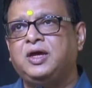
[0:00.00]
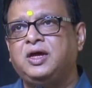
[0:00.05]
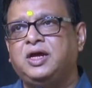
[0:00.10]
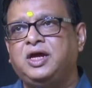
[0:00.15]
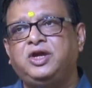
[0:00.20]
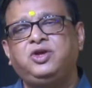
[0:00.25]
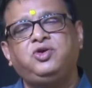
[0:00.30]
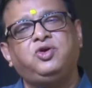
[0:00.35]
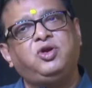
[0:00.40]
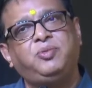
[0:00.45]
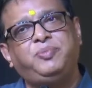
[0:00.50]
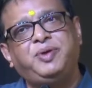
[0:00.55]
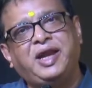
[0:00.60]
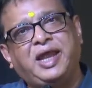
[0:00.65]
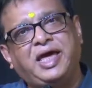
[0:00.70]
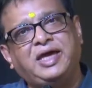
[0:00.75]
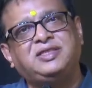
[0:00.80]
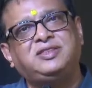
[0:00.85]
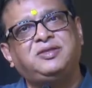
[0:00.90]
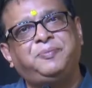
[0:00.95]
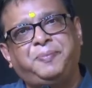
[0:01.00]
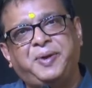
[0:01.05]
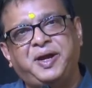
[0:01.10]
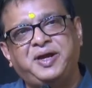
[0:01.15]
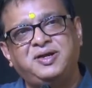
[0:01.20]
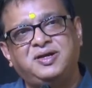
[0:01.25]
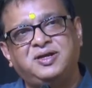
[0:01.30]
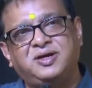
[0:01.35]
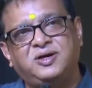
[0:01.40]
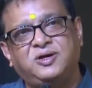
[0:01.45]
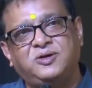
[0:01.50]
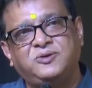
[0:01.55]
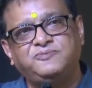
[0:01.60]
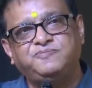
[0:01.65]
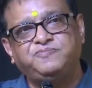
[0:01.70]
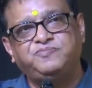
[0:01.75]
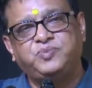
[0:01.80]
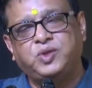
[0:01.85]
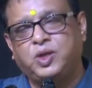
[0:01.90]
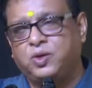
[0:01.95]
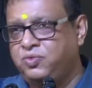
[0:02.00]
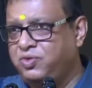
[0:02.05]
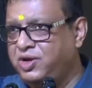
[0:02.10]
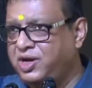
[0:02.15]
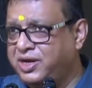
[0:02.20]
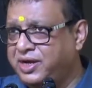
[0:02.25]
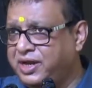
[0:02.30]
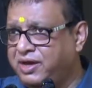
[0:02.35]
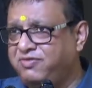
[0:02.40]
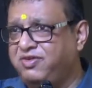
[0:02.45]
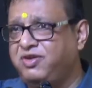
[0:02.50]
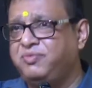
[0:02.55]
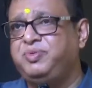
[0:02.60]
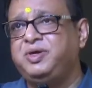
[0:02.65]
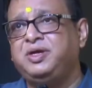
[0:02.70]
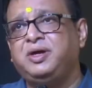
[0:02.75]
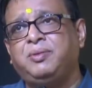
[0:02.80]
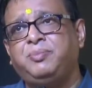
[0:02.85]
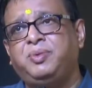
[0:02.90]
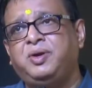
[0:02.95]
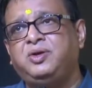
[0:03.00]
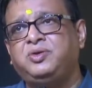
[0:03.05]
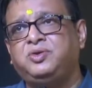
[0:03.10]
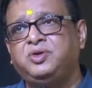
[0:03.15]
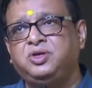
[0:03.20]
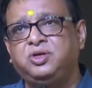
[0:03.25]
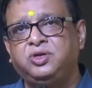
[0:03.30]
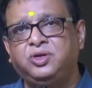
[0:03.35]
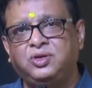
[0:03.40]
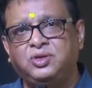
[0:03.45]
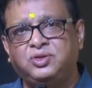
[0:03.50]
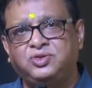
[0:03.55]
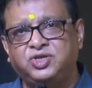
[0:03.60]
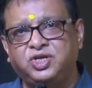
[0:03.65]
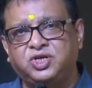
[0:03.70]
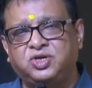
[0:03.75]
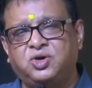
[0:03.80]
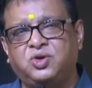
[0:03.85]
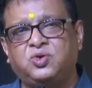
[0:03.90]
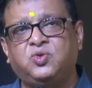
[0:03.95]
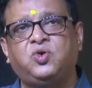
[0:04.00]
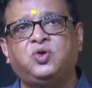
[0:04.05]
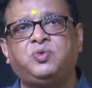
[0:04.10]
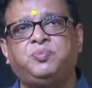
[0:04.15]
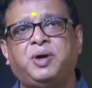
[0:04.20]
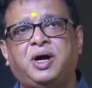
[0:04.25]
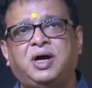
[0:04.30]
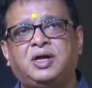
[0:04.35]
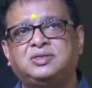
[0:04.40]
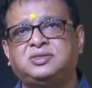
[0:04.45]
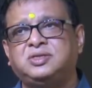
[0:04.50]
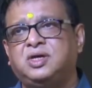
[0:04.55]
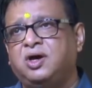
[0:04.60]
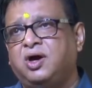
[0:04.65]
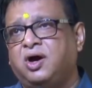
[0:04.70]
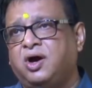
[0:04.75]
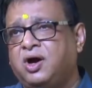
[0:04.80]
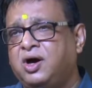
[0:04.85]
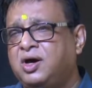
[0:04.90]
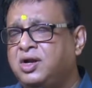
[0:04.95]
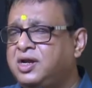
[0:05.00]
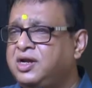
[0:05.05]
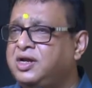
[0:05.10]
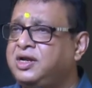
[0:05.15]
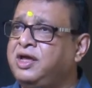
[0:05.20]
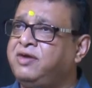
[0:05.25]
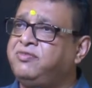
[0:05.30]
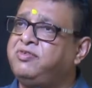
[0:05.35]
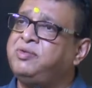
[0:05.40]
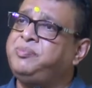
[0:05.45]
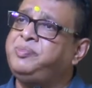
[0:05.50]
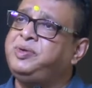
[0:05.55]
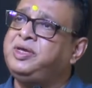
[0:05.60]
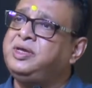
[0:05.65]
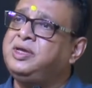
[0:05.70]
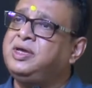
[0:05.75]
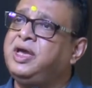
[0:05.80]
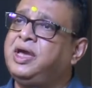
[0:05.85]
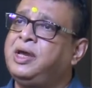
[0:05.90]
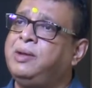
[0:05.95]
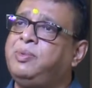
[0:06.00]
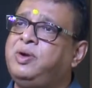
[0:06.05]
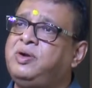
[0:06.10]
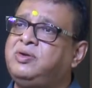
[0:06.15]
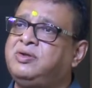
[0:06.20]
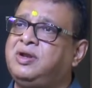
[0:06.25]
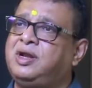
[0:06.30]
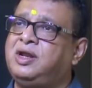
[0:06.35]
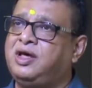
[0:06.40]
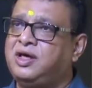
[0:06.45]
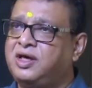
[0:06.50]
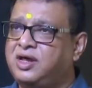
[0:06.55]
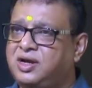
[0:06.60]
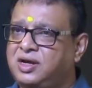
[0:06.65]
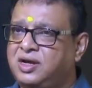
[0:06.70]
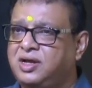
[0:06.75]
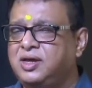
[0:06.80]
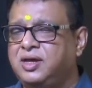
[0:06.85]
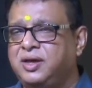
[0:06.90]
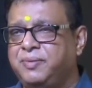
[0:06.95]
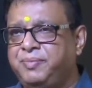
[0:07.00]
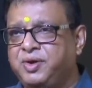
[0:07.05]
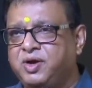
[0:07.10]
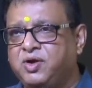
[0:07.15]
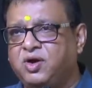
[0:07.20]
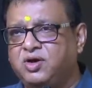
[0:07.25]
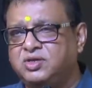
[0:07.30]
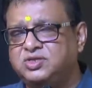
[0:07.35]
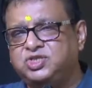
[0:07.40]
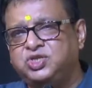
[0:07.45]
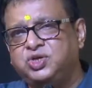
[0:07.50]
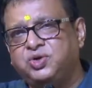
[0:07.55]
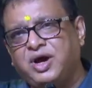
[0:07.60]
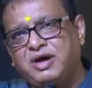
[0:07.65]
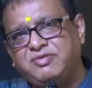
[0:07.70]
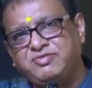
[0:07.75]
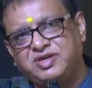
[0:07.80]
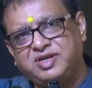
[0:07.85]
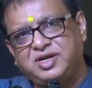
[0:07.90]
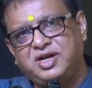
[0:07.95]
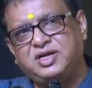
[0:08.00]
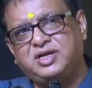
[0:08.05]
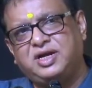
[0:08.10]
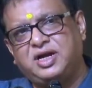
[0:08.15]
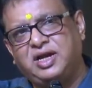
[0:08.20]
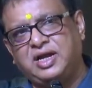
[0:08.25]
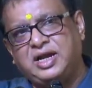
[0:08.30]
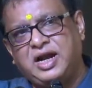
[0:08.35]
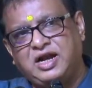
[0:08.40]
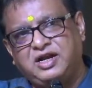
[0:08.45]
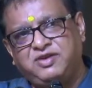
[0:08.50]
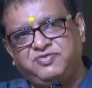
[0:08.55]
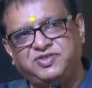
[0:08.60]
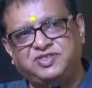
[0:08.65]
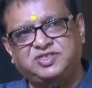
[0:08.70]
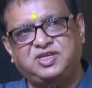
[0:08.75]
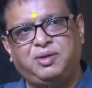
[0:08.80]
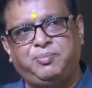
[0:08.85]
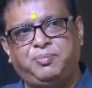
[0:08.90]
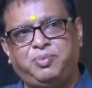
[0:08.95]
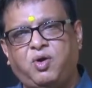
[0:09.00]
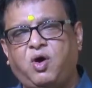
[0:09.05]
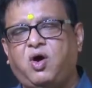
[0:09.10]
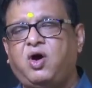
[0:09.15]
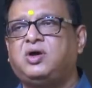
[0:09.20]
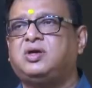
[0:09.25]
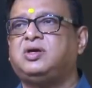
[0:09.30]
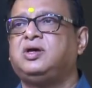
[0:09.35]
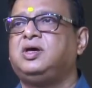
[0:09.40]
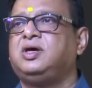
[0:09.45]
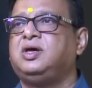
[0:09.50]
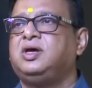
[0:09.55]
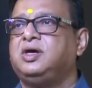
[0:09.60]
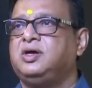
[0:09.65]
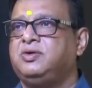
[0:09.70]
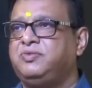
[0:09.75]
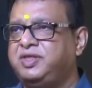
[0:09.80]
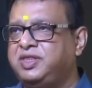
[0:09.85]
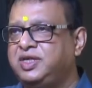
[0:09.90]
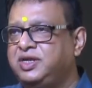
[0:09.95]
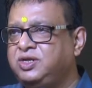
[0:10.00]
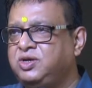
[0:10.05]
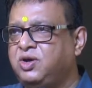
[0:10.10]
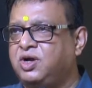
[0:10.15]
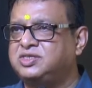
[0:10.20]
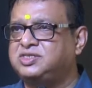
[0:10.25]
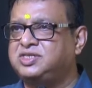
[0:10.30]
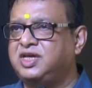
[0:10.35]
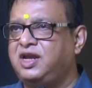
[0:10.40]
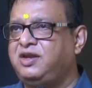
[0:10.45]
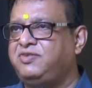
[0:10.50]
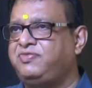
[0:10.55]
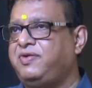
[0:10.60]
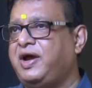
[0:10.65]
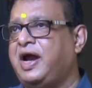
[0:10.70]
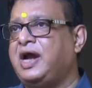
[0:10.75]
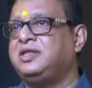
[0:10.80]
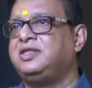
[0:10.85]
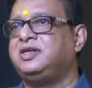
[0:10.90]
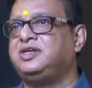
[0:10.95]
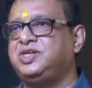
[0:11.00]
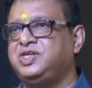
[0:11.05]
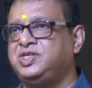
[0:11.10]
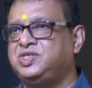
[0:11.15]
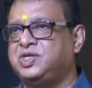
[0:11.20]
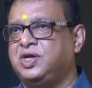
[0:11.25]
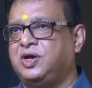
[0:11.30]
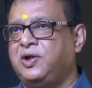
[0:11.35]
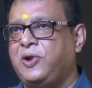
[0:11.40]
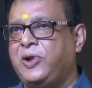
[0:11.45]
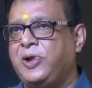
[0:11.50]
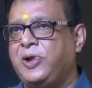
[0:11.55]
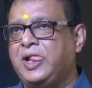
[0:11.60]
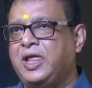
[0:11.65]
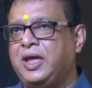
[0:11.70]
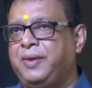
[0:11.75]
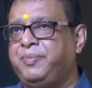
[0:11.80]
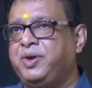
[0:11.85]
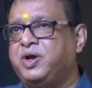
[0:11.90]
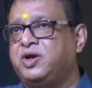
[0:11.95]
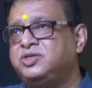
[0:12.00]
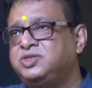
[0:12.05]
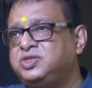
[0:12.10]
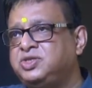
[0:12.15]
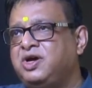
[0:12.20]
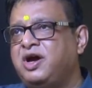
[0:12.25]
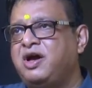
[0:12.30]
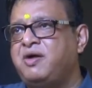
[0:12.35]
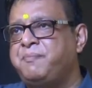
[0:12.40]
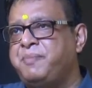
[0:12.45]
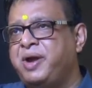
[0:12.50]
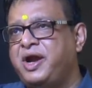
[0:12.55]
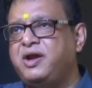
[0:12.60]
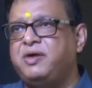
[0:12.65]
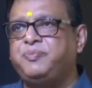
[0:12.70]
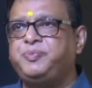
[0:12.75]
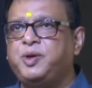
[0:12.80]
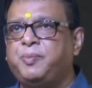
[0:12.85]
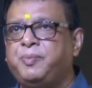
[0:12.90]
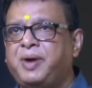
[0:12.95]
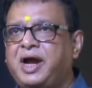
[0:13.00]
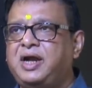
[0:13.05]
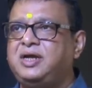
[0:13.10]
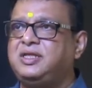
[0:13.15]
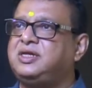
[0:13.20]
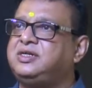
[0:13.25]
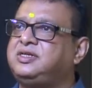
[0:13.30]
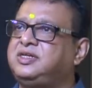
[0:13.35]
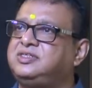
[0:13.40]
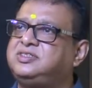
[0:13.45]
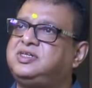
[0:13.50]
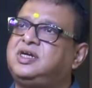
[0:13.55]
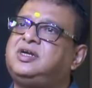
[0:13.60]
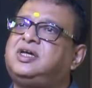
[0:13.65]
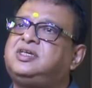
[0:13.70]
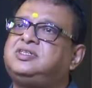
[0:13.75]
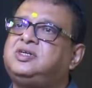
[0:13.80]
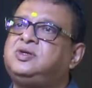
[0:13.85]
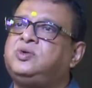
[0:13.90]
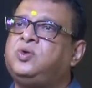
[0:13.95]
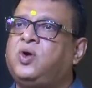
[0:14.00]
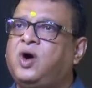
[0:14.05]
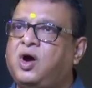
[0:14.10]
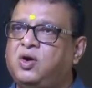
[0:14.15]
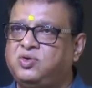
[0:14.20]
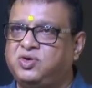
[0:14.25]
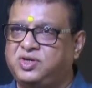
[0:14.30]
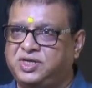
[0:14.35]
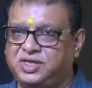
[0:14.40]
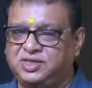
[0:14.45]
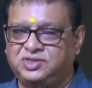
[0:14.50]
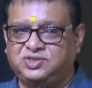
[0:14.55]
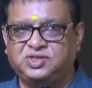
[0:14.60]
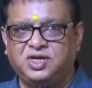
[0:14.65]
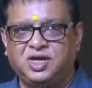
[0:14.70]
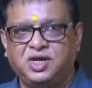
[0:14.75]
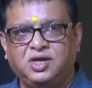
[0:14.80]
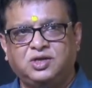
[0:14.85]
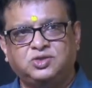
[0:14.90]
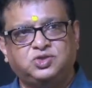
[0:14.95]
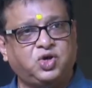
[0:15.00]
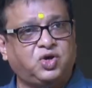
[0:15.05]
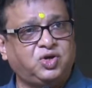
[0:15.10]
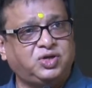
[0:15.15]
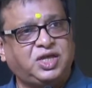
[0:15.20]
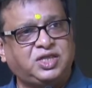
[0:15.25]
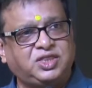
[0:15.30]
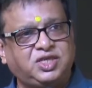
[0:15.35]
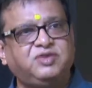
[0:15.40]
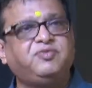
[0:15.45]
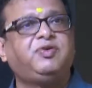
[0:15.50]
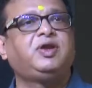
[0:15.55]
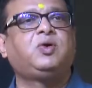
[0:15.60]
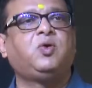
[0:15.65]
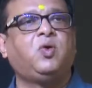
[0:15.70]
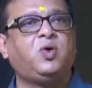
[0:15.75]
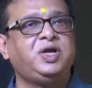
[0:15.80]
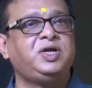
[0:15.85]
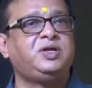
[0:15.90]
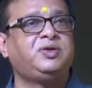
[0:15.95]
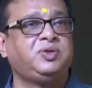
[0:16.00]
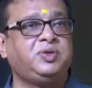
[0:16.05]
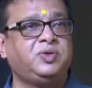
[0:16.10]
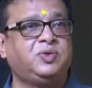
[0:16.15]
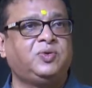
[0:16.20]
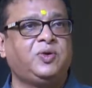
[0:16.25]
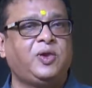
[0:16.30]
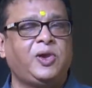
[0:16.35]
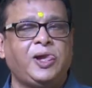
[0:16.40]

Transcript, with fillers: you will be like the painter. Will never be able to secure good marks or never be able to learn because you have created an artificial block within yourself and the teacher because you have made up your mind the teacher doesn't know how to teach, so nothing will go into you.